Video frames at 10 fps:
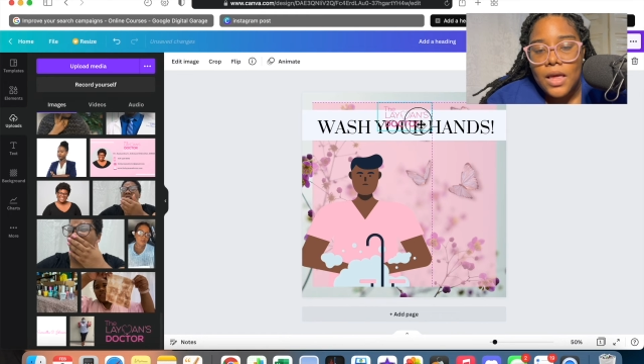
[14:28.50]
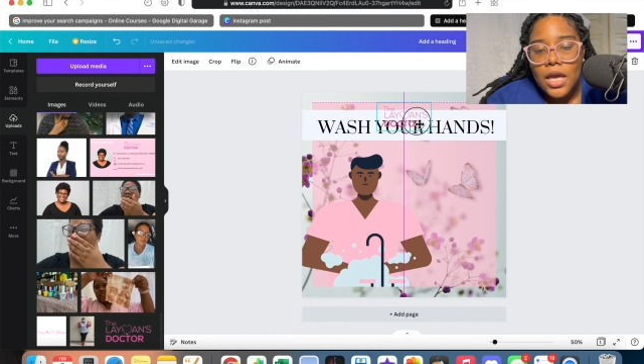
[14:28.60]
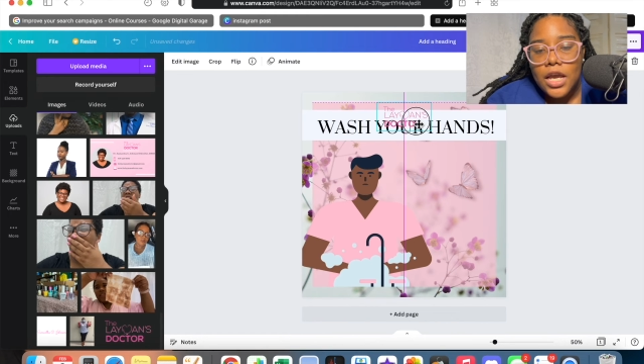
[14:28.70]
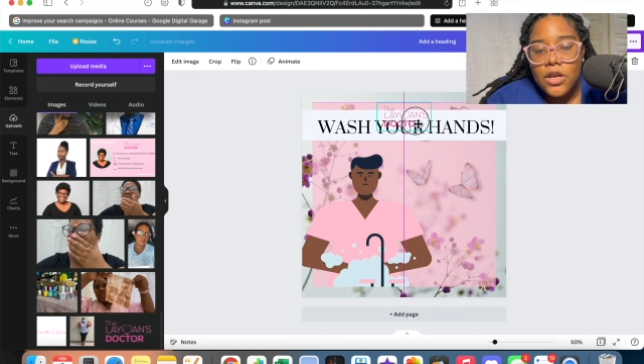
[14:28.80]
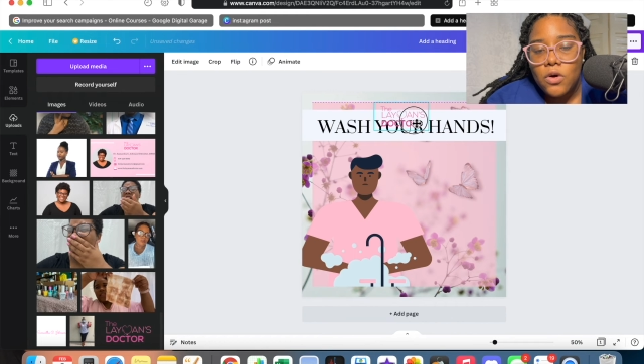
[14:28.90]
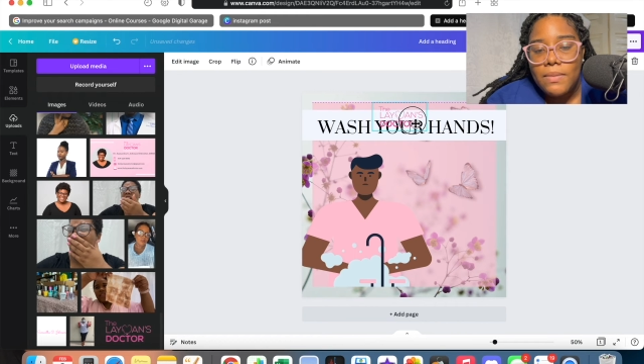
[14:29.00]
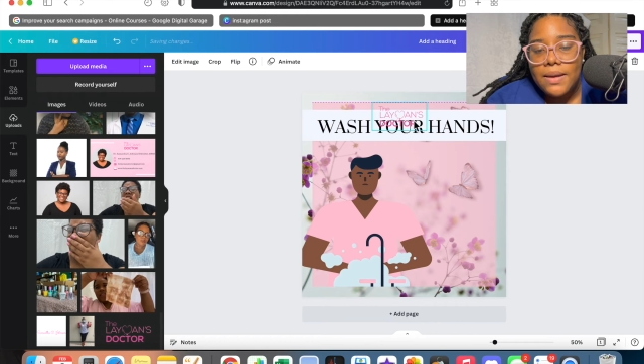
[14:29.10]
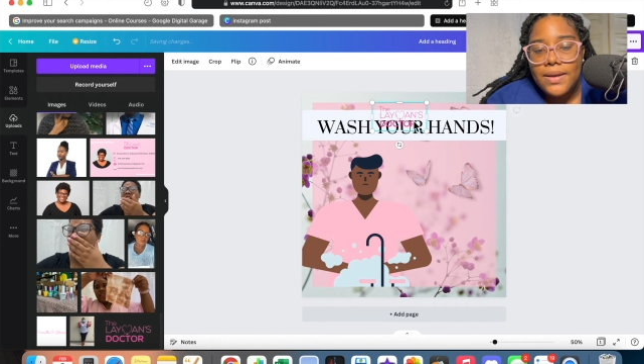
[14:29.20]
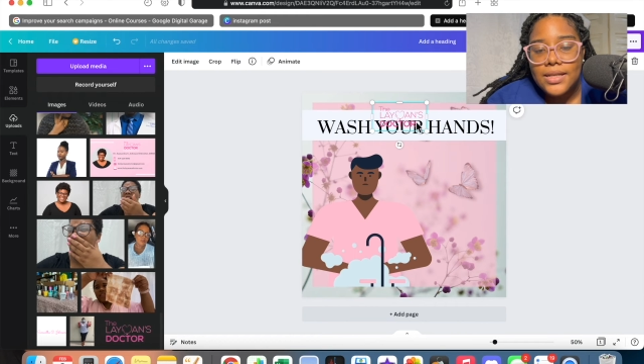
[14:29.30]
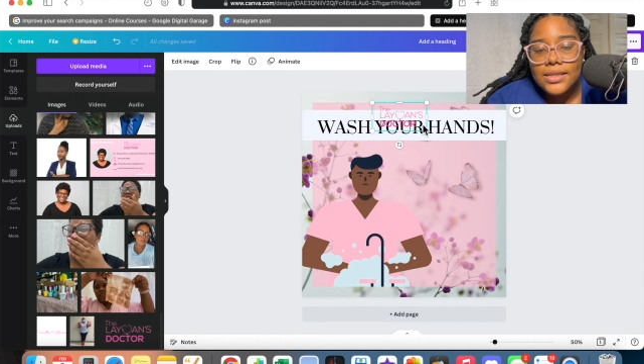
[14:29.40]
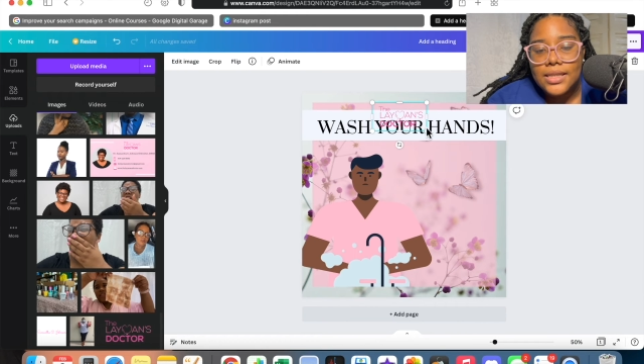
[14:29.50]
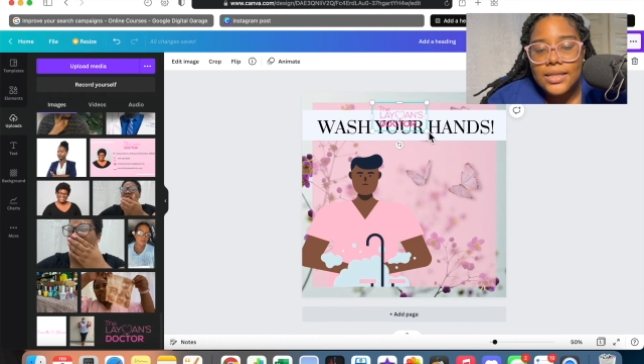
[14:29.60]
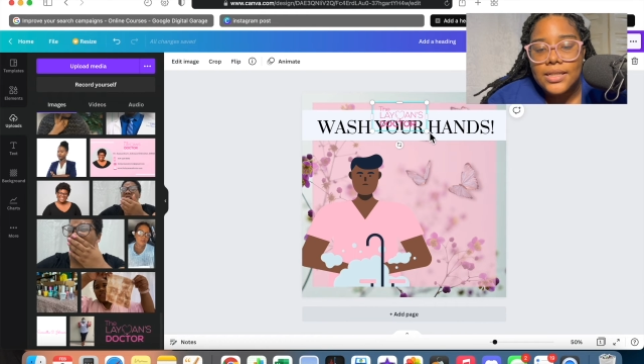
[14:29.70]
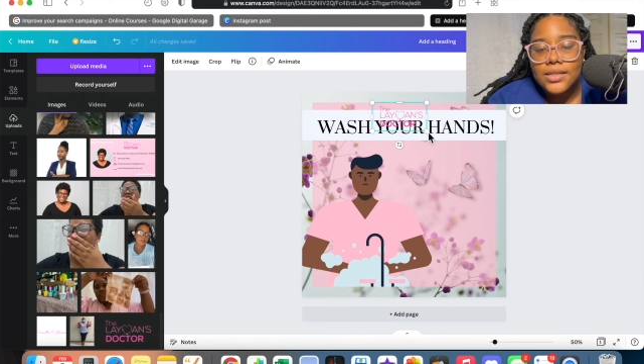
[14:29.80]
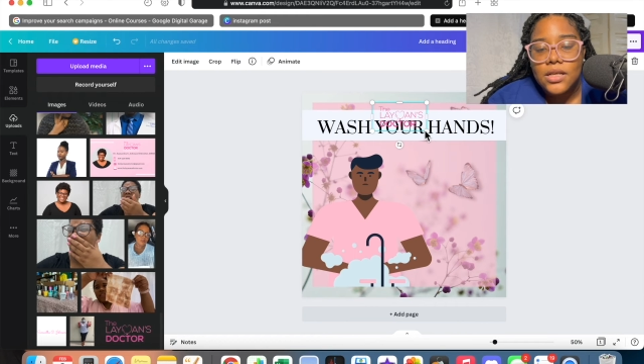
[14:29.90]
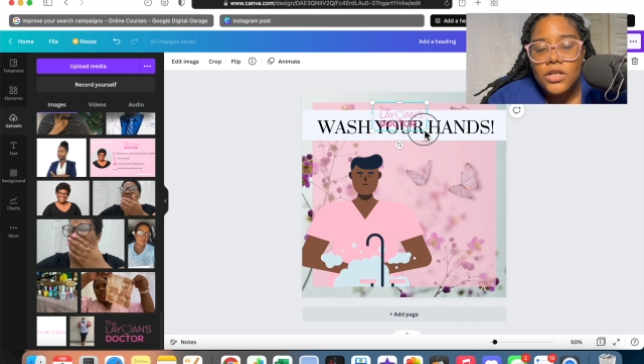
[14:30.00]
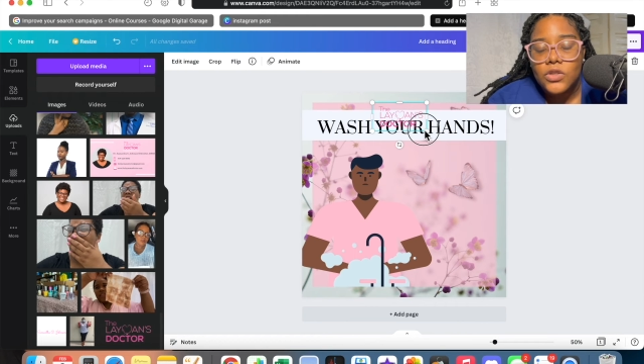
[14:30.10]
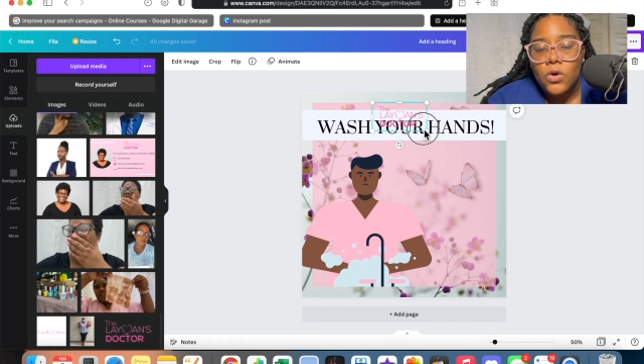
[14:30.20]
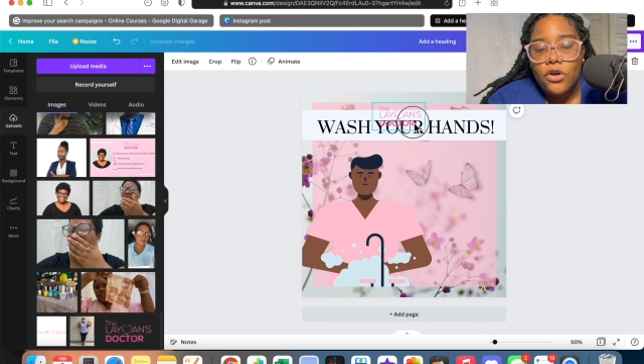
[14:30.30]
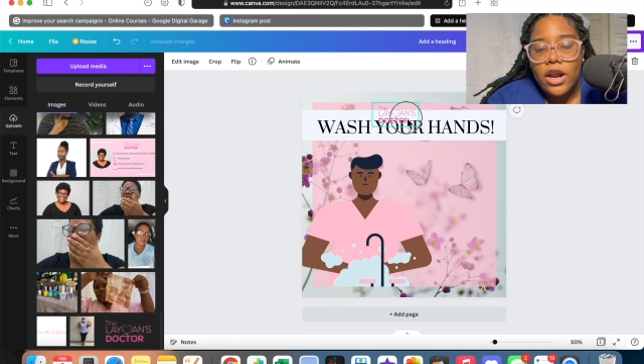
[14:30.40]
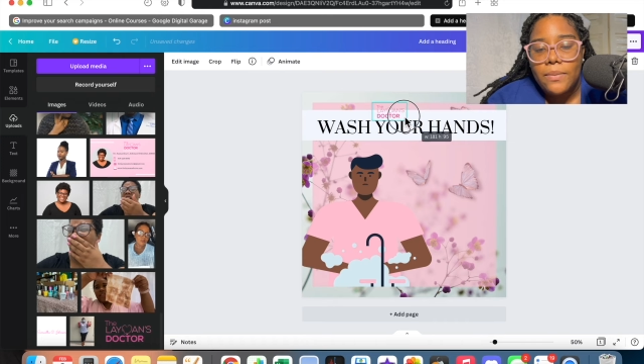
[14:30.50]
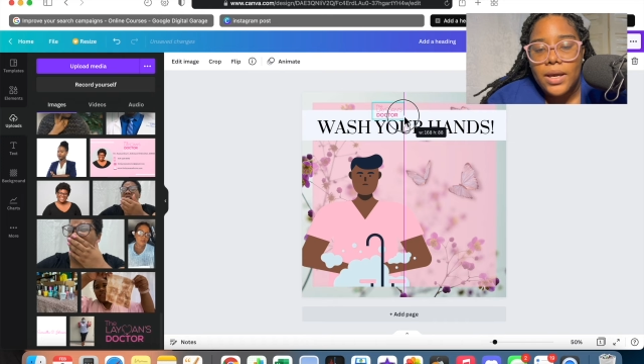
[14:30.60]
You know, maybe this is not so great